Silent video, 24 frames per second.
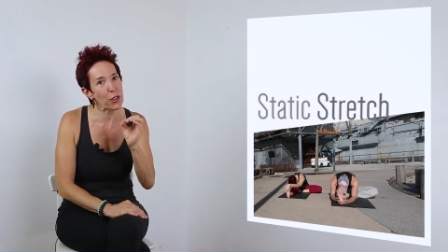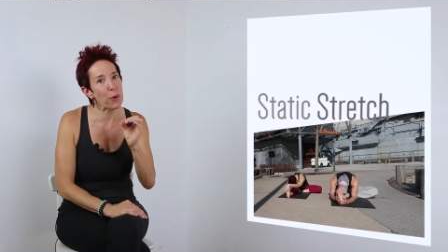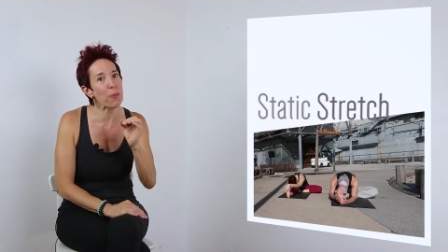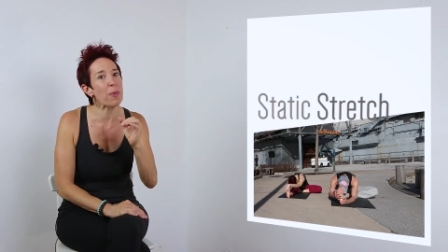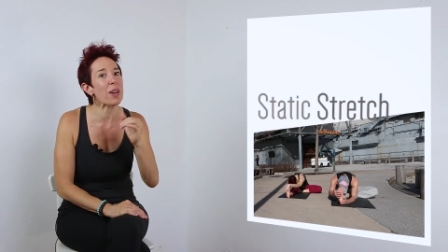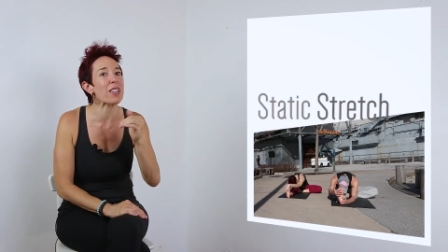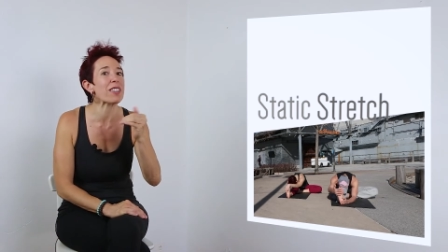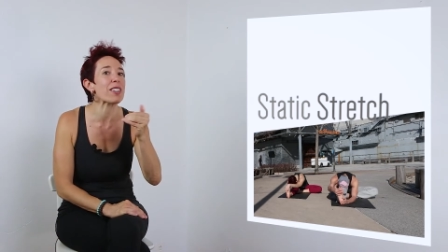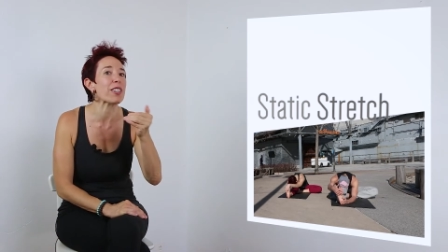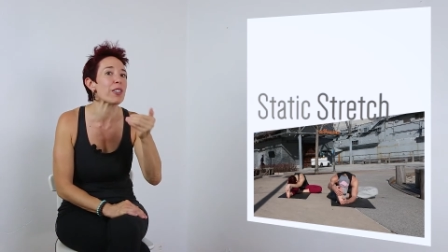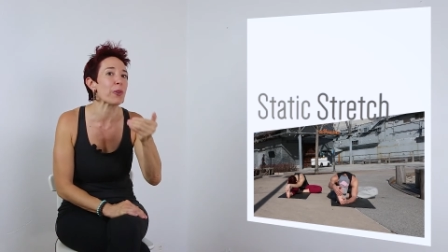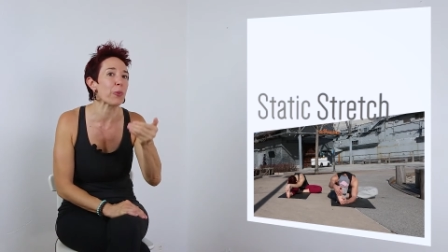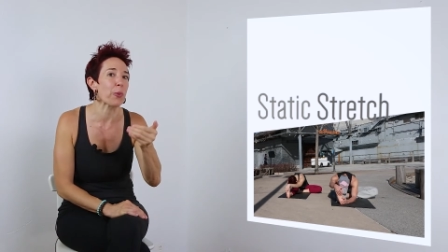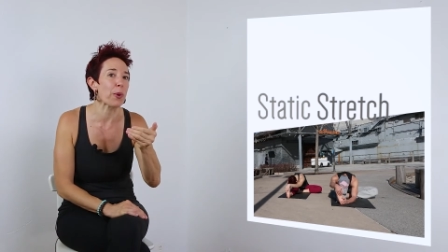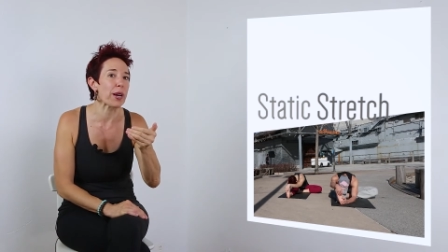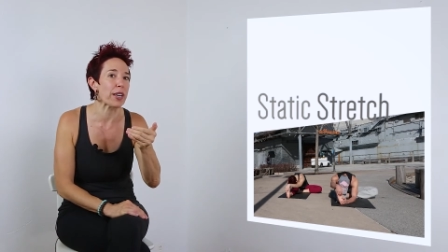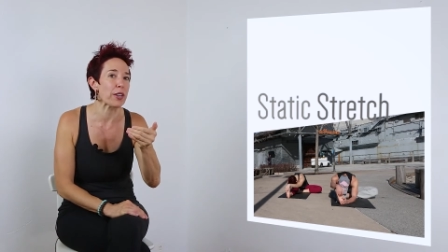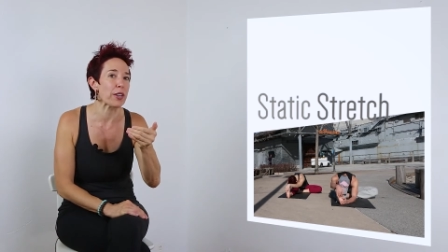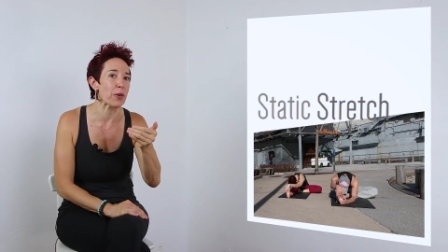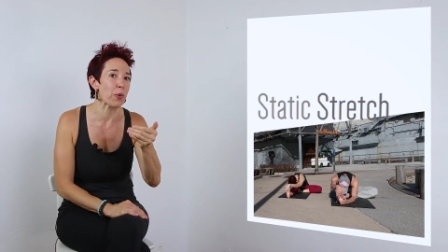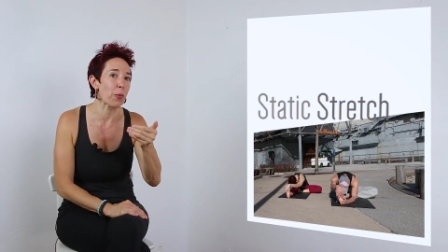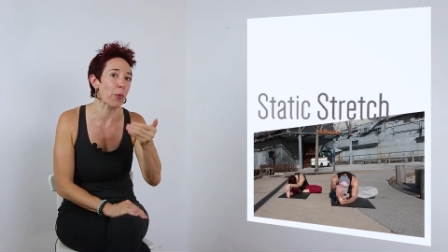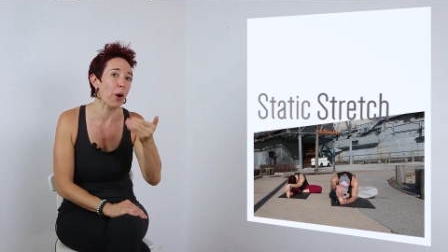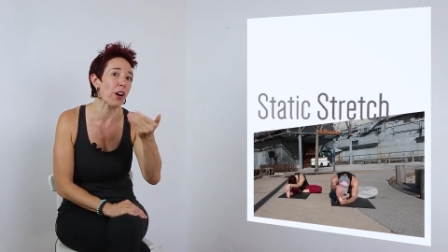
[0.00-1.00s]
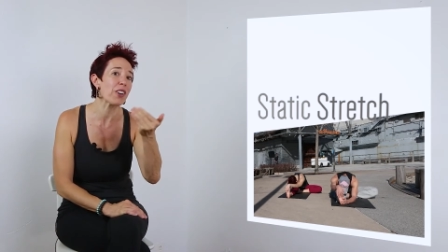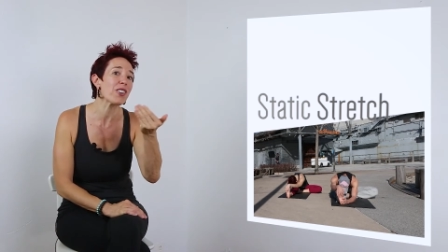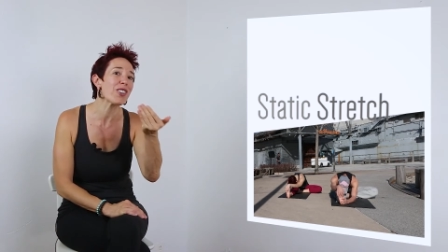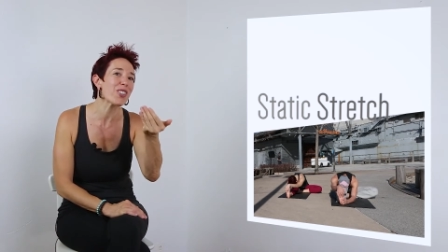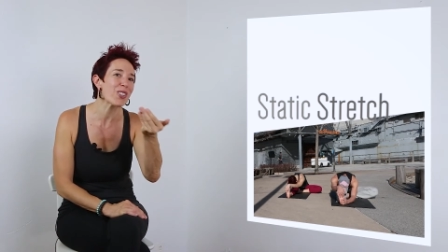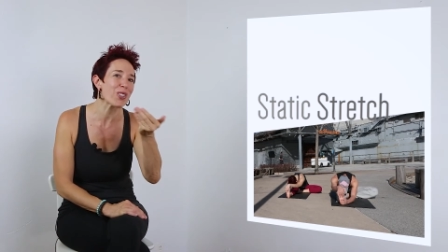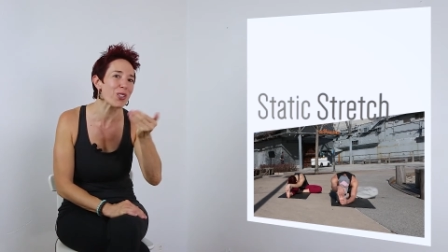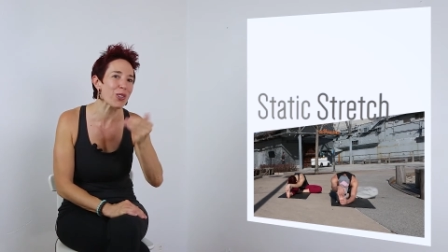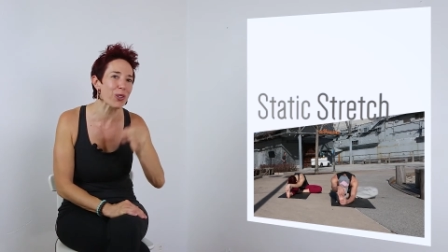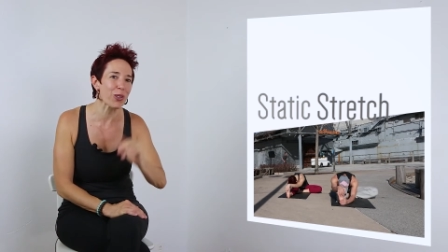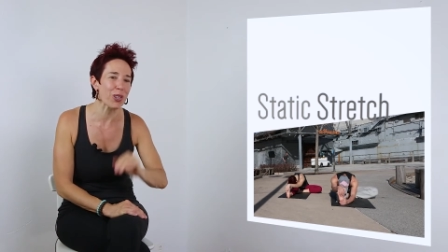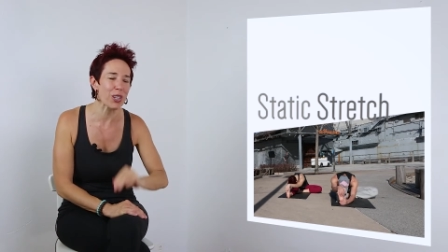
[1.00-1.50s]
your muscle the way you
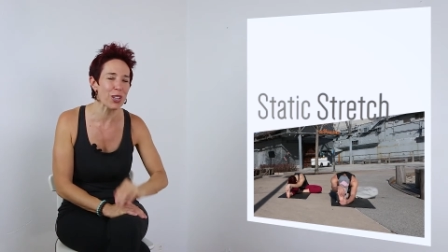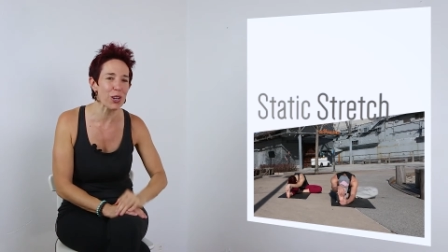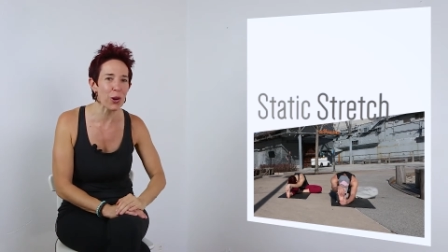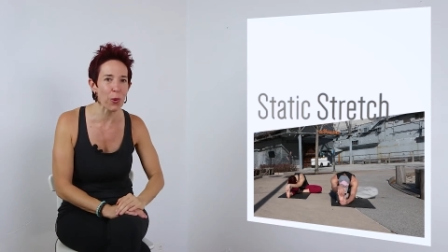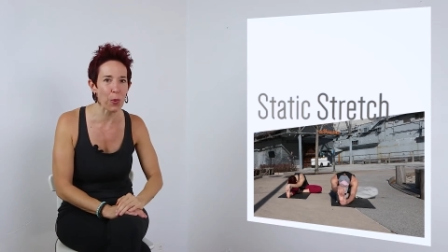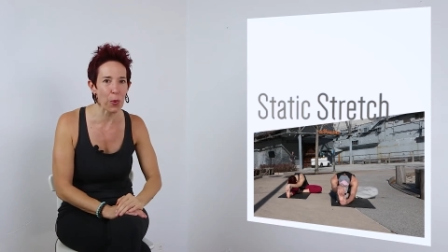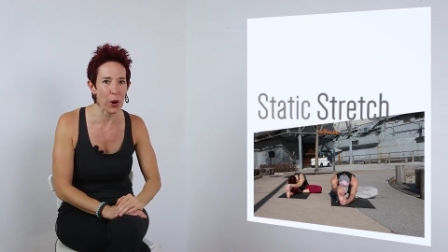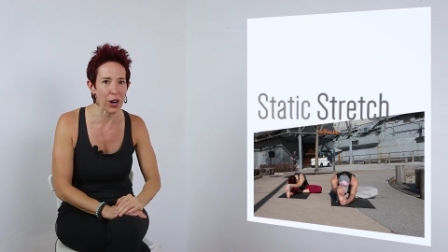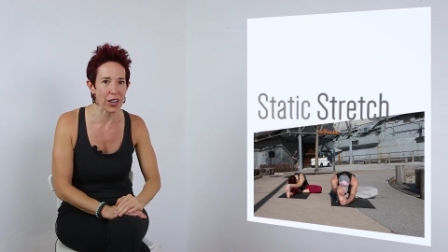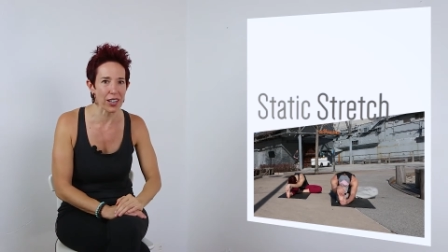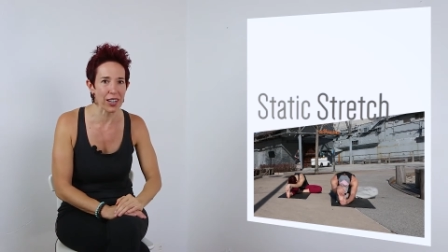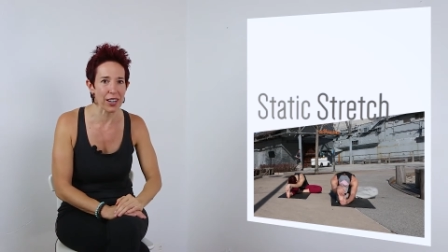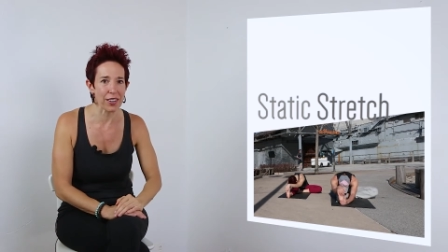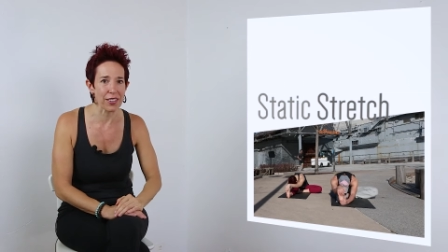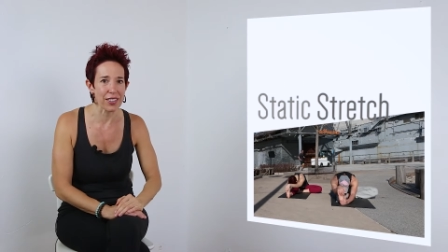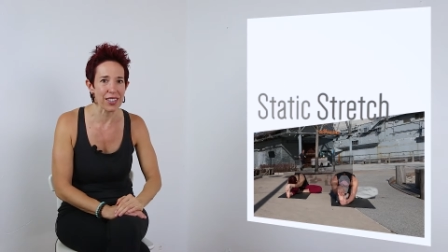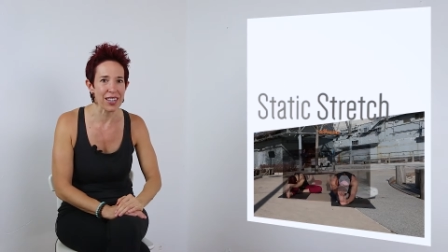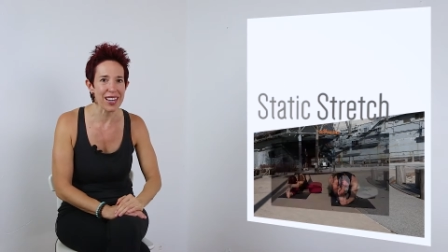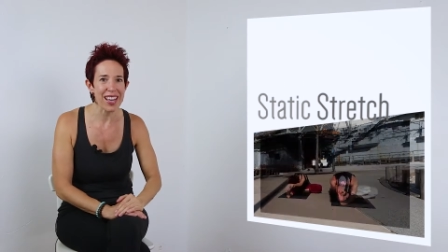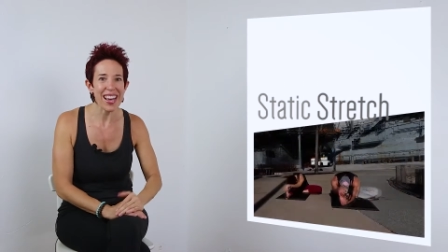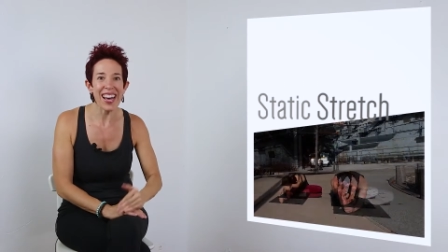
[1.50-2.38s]
want during your workout.